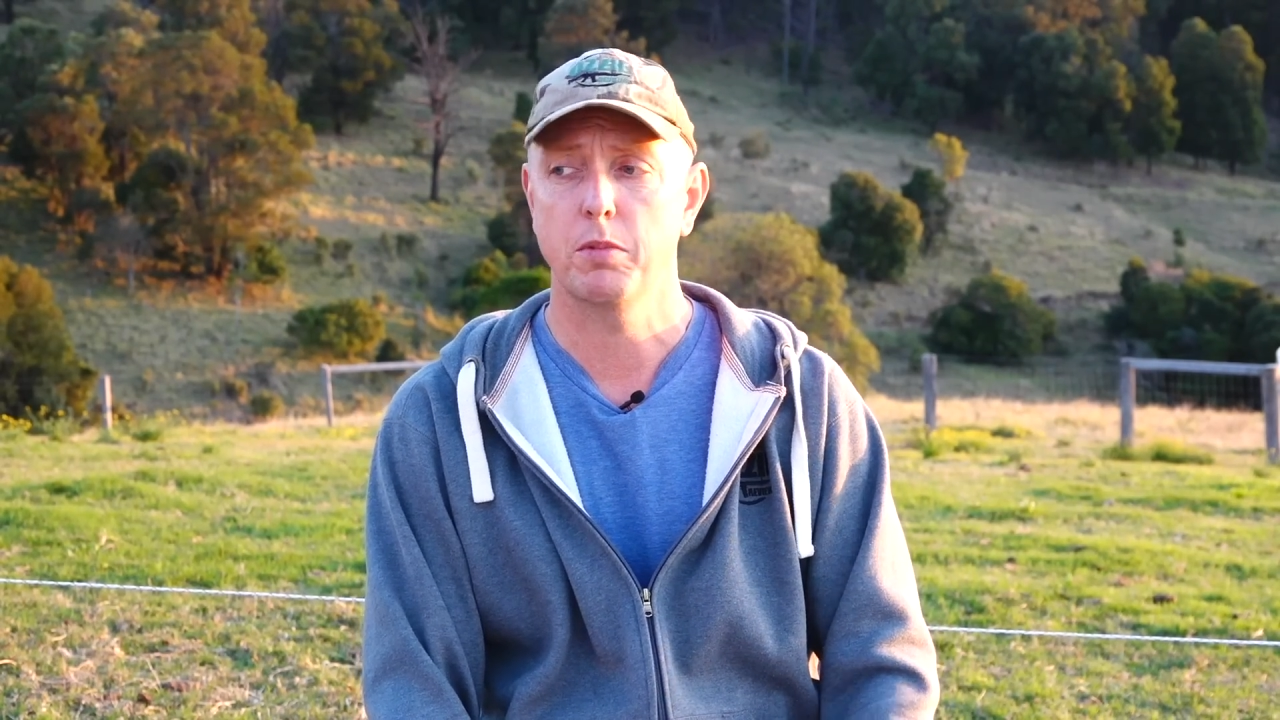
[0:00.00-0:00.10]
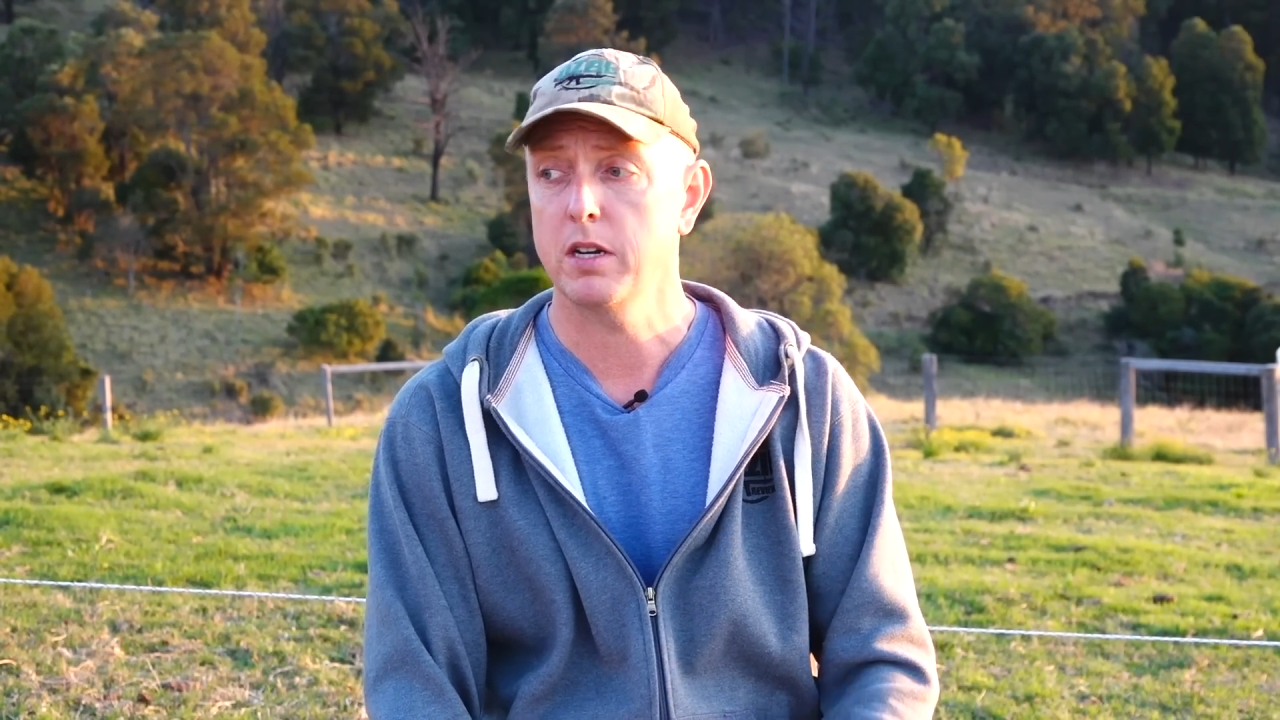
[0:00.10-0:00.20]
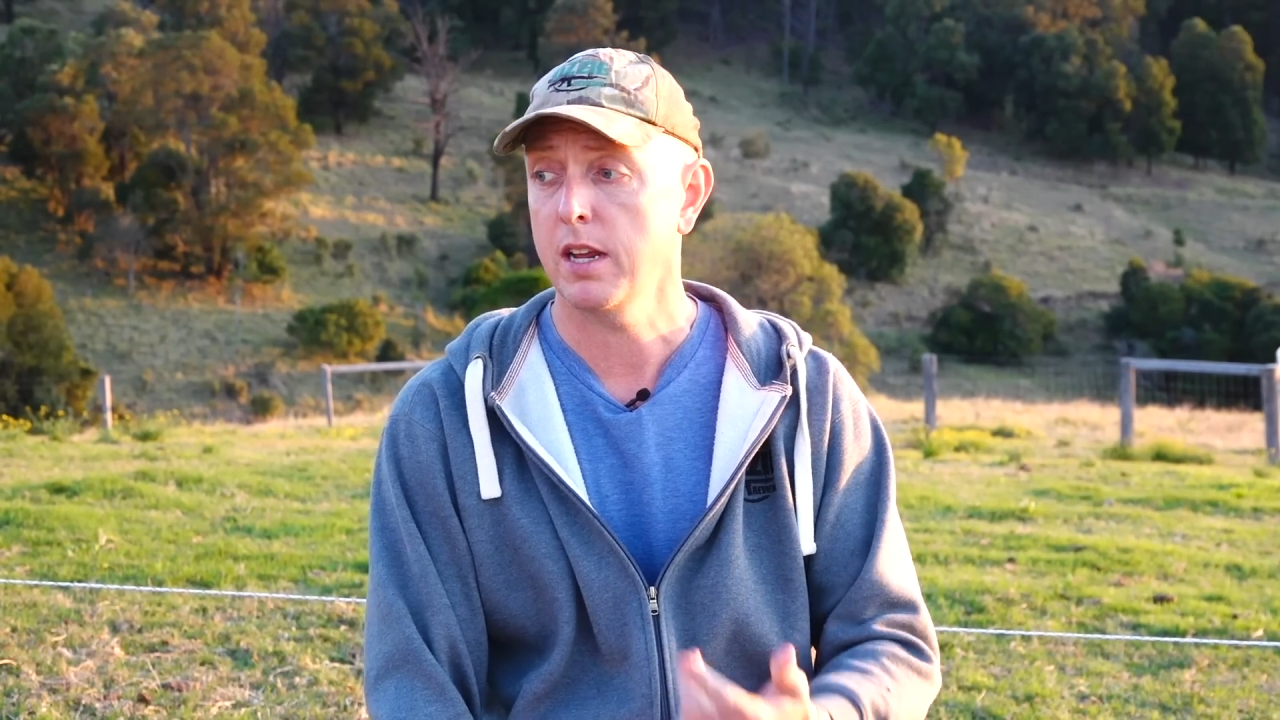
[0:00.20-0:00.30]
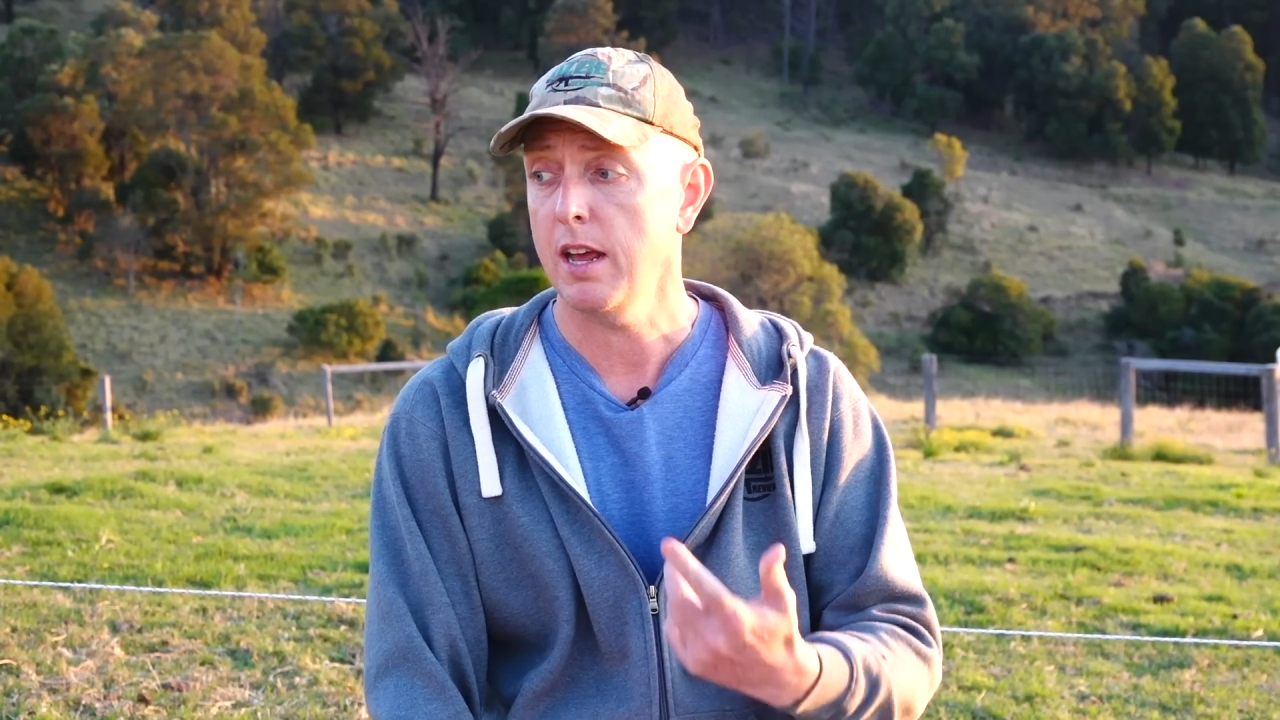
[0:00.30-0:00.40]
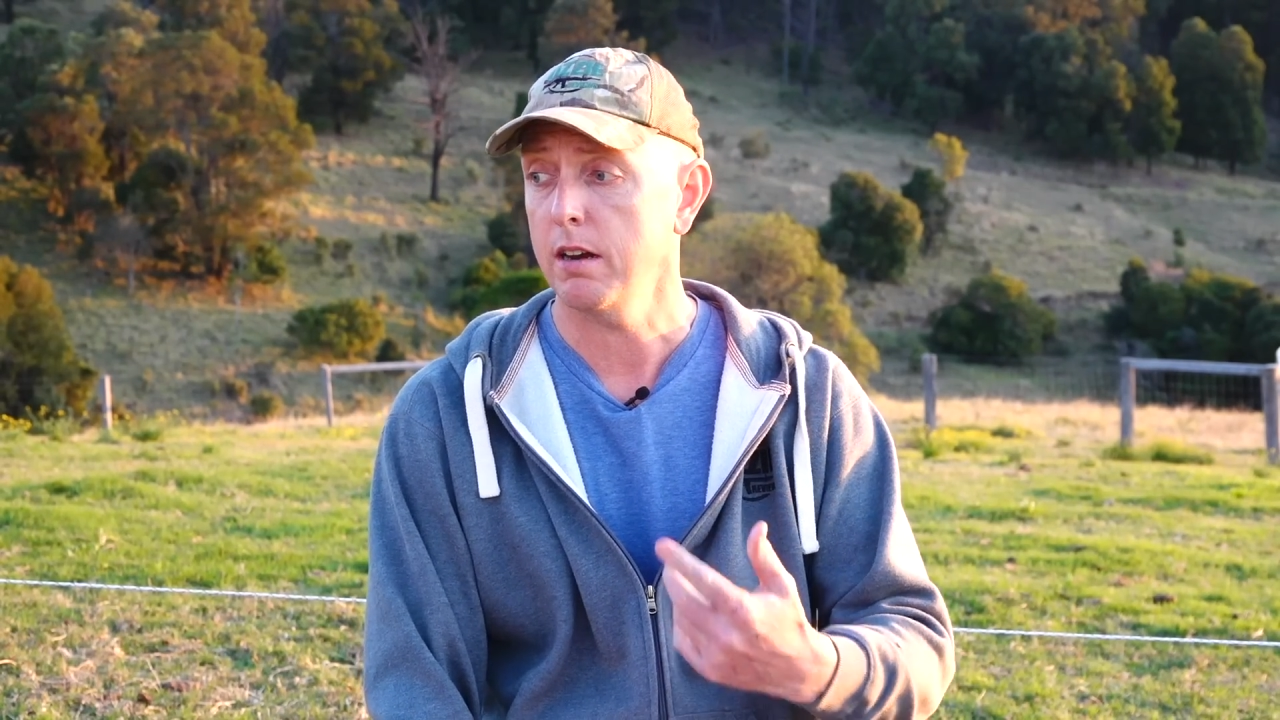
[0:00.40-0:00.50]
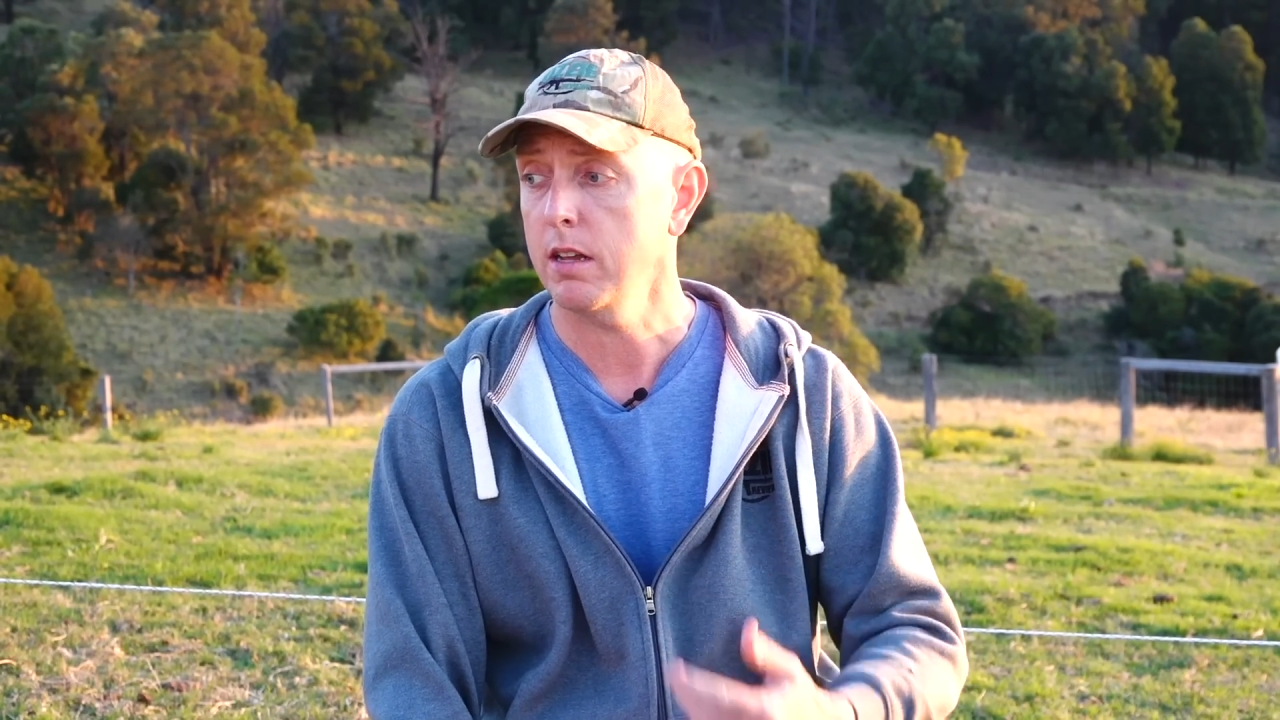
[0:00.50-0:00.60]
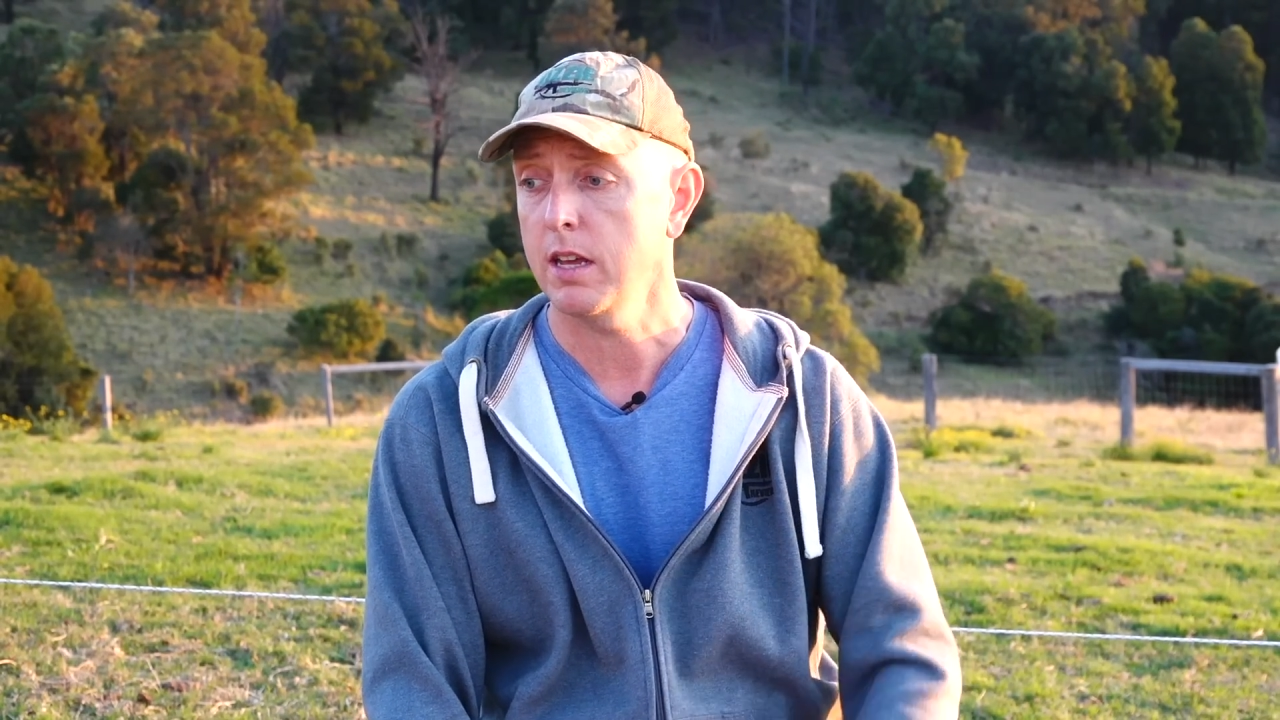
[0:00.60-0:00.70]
but get